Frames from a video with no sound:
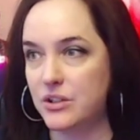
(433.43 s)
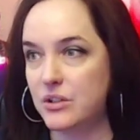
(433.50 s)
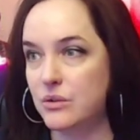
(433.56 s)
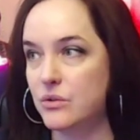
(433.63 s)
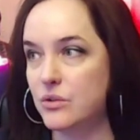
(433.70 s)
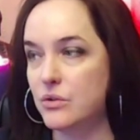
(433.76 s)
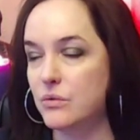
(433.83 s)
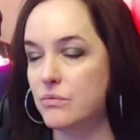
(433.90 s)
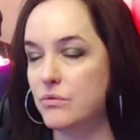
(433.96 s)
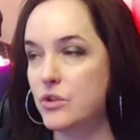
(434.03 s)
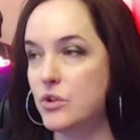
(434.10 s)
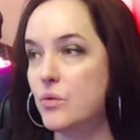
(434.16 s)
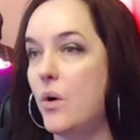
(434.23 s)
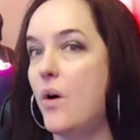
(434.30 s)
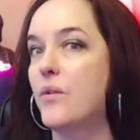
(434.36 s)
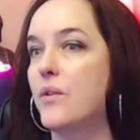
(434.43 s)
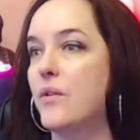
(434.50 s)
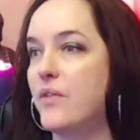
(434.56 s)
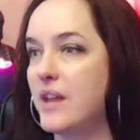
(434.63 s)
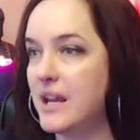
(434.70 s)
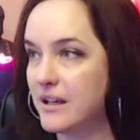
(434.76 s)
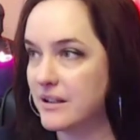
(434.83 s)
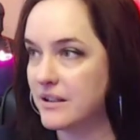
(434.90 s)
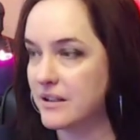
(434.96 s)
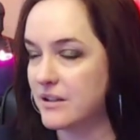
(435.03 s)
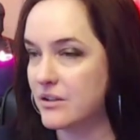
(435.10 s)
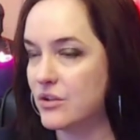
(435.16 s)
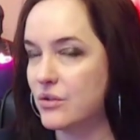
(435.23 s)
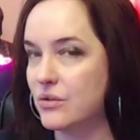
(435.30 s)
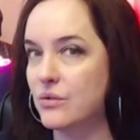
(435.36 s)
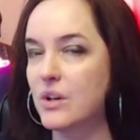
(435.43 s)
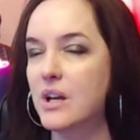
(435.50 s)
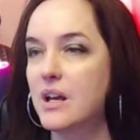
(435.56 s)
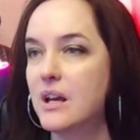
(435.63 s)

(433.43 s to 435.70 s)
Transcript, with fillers: to do all the things and to